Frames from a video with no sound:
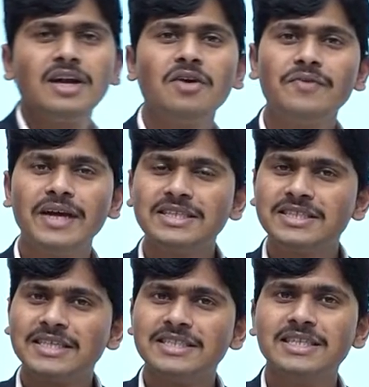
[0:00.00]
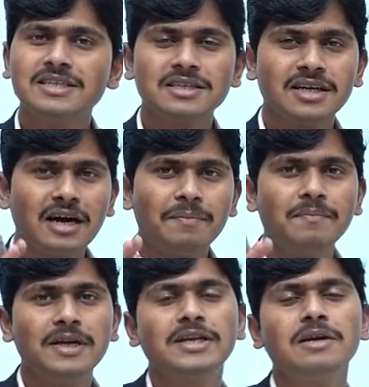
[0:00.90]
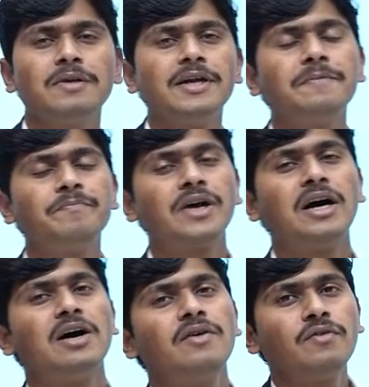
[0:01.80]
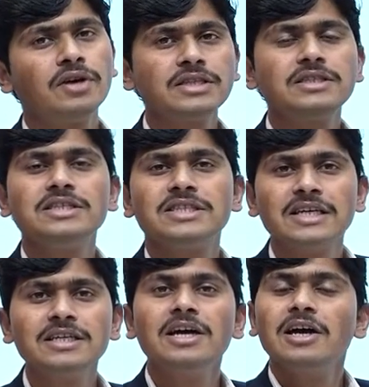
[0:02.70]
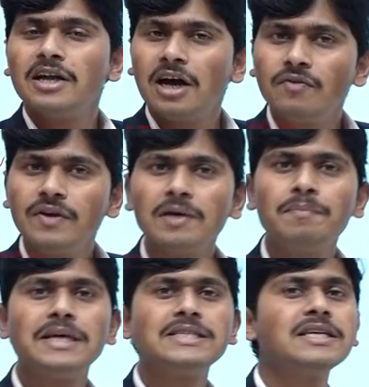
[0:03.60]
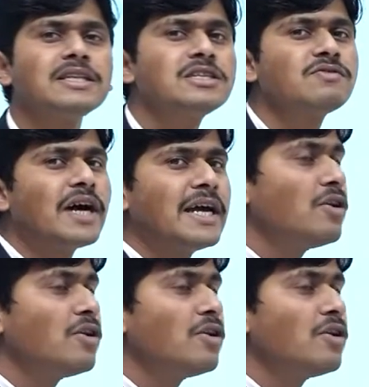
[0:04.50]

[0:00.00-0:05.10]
Now we are changing up little bit. What is the change? Now we are placing this wire